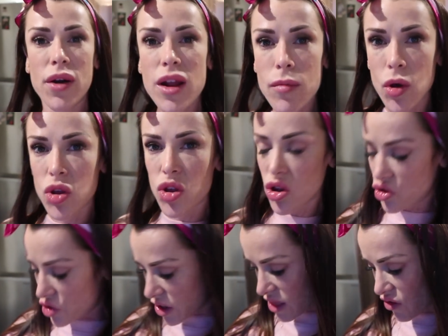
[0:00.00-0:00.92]
pretty much
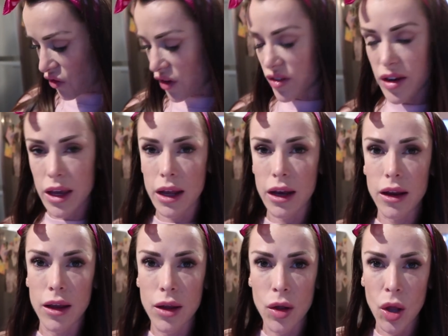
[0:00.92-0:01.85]
tried to fit
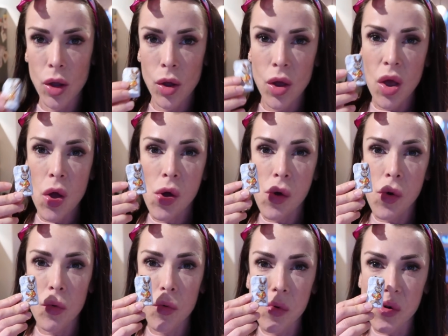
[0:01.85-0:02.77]
in
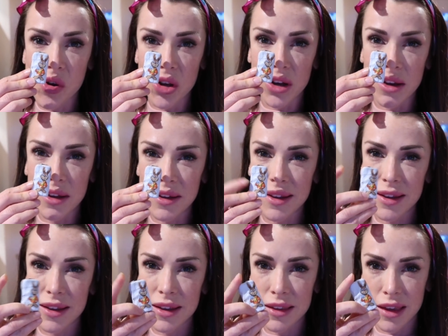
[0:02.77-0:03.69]
one,
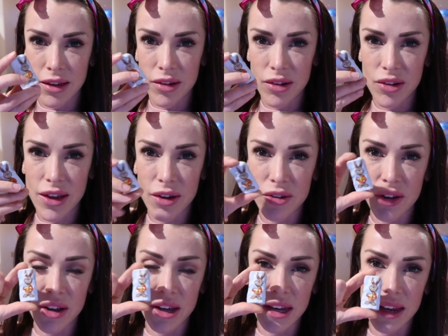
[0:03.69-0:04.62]
now look how
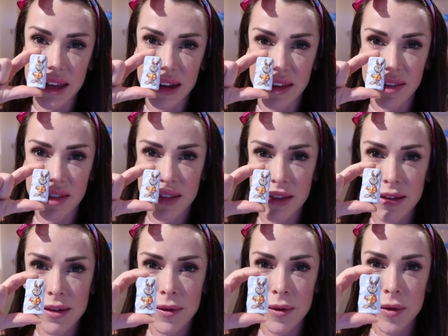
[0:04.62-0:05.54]
tiny it is,
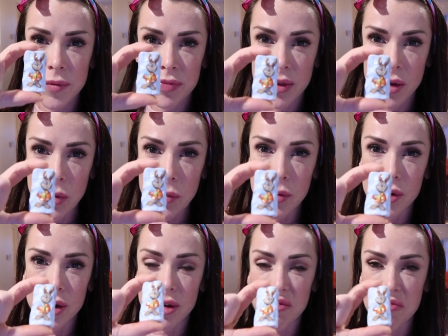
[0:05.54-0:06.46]

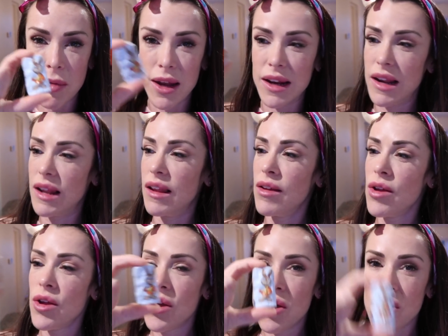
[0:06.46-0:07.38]
one of my little